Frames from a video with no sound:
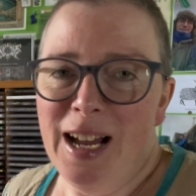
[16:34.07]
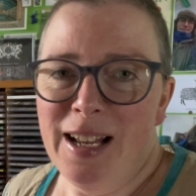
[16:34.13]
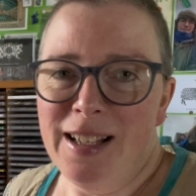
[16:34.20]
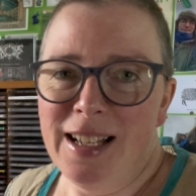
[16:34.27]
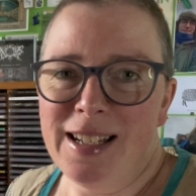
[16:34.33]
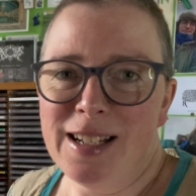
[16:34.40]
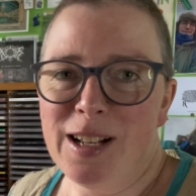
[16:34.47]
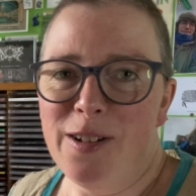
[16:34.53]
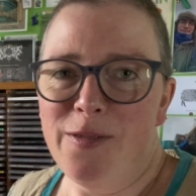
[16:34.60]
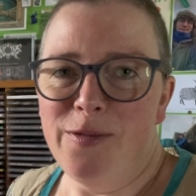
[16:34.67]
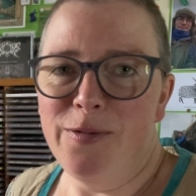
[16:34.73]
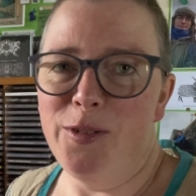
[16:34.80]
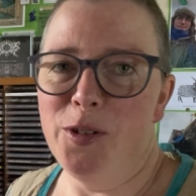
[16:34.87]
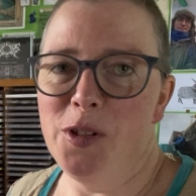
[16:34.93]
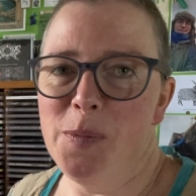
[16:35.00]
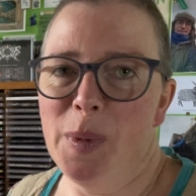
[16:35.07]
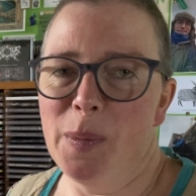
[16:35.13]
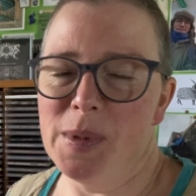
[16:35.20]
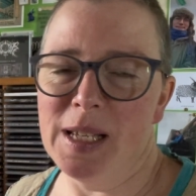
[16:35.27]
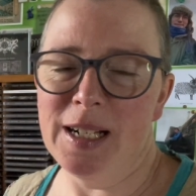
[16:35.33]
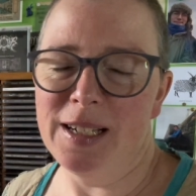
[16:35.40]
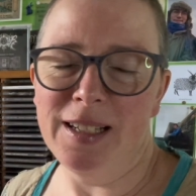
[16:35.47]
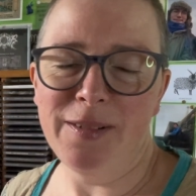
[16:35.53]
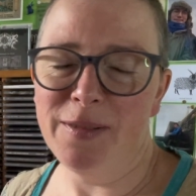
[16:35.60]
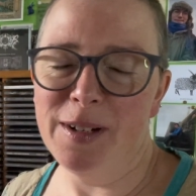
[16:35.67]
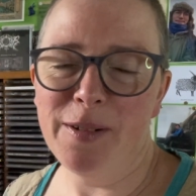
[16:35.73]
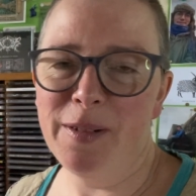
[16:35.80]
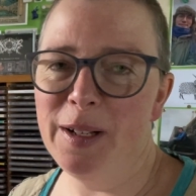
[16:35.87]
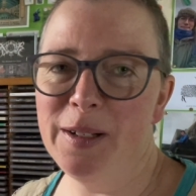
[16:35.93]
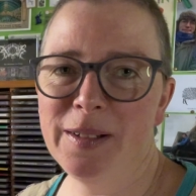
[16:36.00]
I did have goosebumps actually when
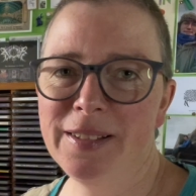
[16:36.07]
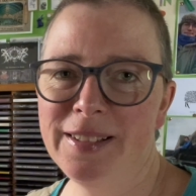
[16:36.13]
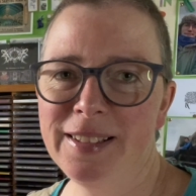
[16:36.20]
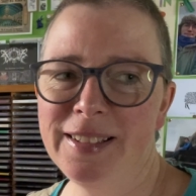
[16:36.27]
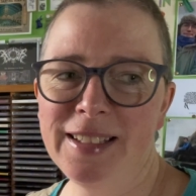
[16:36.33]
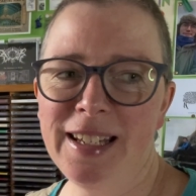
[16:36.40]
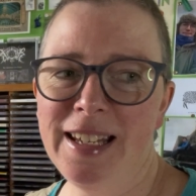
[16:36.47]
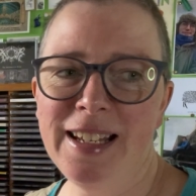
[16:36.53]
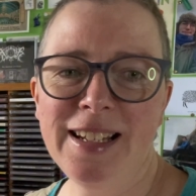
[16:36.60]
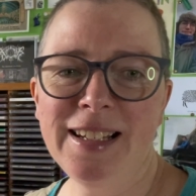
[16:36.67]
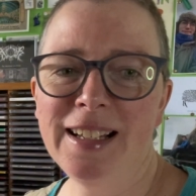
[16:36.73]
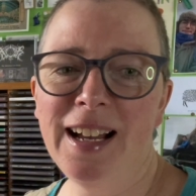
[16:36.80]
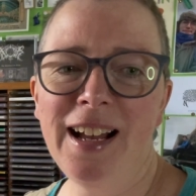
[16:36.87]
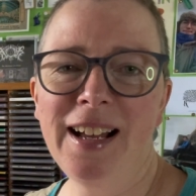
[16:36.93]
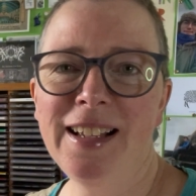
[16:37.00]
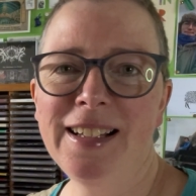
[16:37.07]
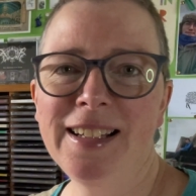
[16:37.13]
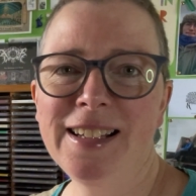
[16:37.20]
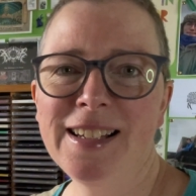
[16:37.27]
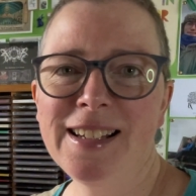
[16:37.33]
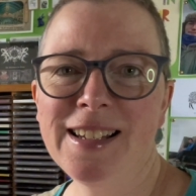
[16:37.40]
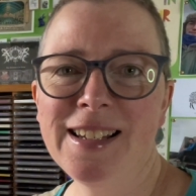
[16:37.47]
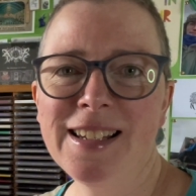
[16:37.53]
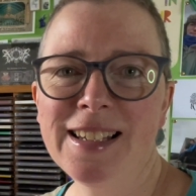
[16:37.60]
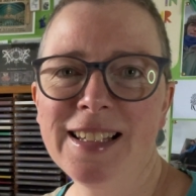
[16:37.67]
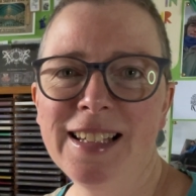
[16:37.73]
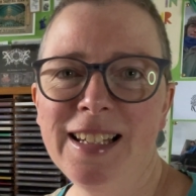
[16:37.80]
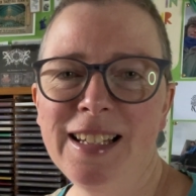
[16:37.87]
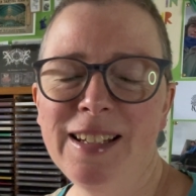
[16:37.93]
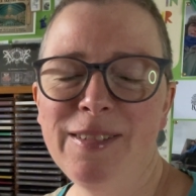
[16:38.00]
I went in, and
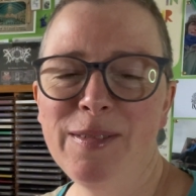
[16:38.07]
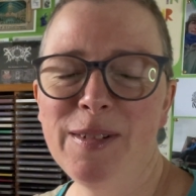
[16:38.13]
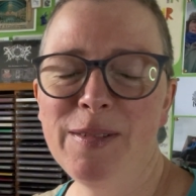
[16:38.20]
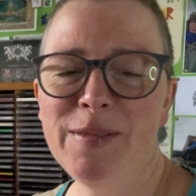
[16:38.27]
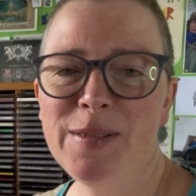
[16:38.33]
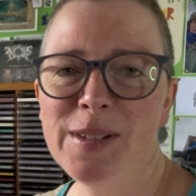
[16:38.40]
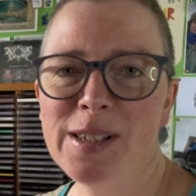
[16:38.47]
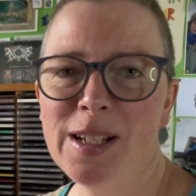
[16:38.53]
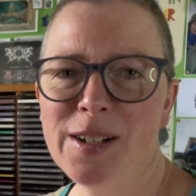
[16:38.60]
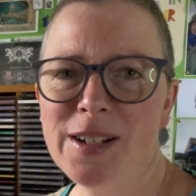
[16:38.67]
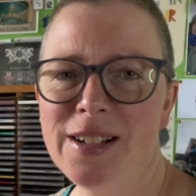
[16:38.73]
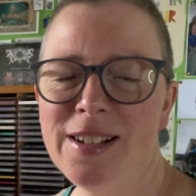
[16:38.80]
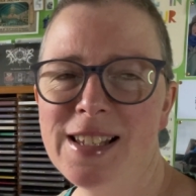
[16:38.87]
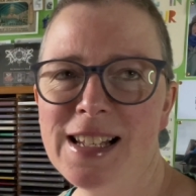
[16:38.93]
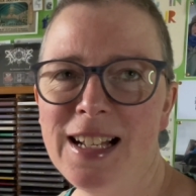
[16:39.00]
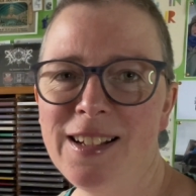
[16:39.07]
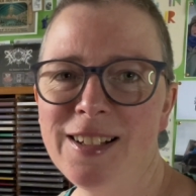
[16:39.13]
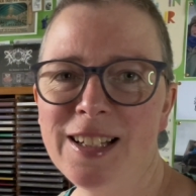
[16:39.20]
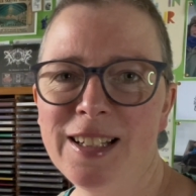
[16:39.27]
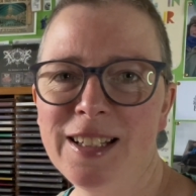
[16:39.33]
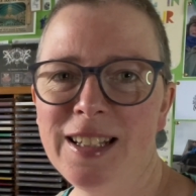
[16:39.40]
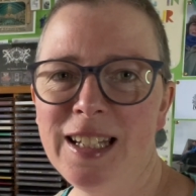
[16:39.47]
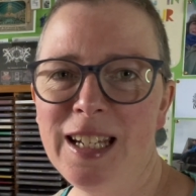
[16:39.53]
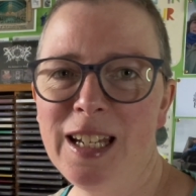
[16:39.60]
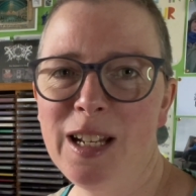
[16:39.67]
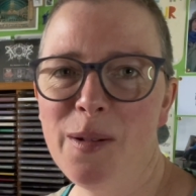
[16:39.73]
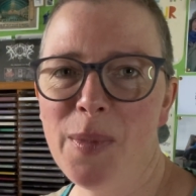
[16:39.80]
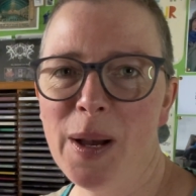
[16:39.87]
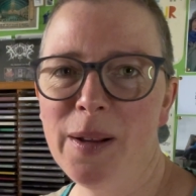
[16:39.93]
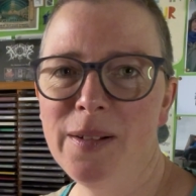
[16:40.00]
such nostalgia thinking
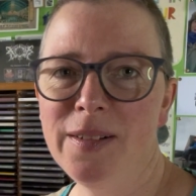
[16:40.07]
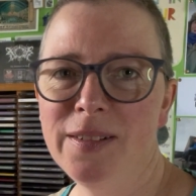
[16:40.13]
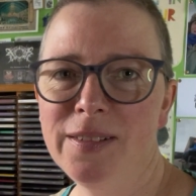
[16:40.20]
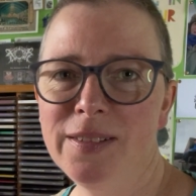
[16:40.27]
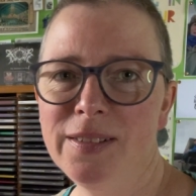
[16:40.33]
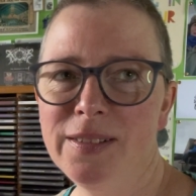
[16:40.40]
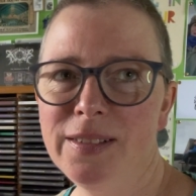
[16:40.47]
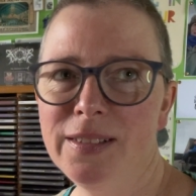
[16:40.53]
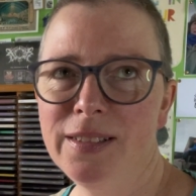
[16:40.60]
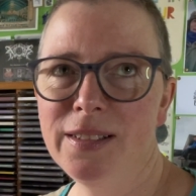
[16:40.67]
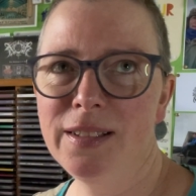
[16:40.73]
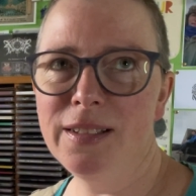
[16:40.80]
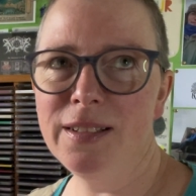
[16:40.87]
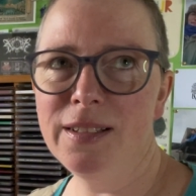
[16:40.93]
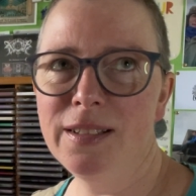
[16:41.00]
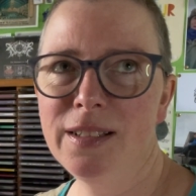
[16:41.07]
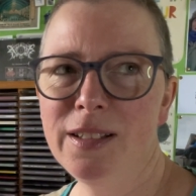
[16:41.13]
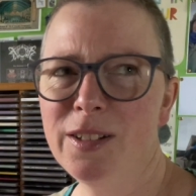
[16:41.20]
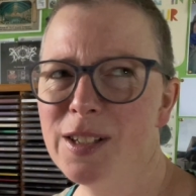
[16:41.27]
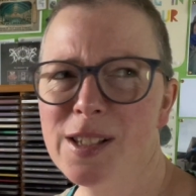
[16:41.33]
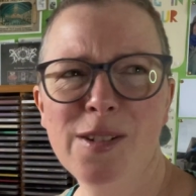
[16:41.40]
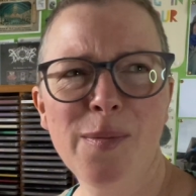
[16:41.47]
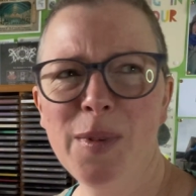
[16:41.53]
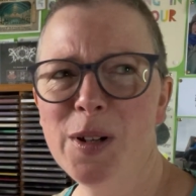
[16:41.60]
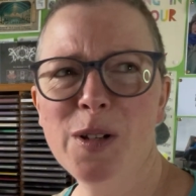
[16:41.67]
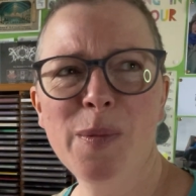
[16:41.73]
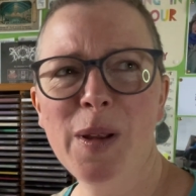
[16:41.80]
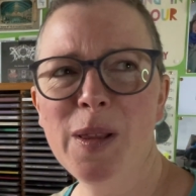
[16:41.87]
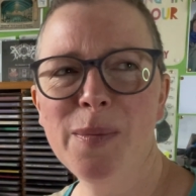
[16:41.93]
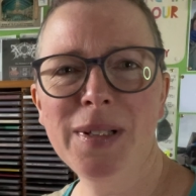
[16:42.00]
about, because not much
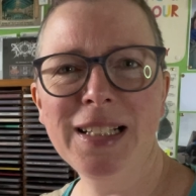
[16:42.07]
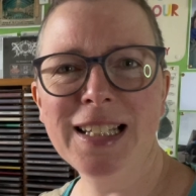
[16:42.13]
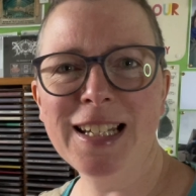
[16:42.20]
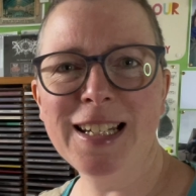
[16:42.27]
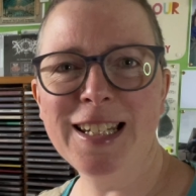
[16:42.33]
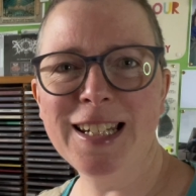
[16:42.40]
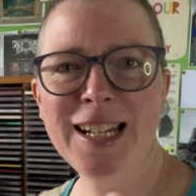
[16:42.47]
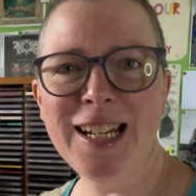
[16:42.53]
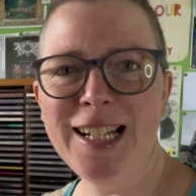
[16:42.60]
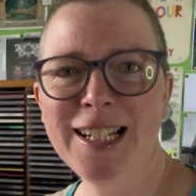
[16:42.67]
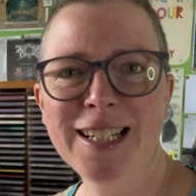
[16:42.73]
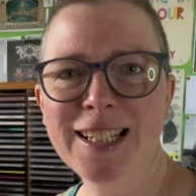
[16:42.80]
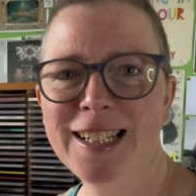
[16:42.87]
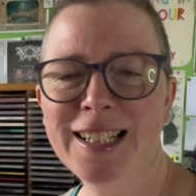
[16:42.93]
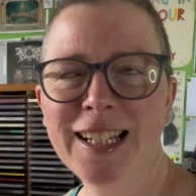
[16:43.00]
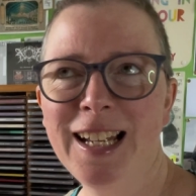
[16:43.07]
about the building had changed.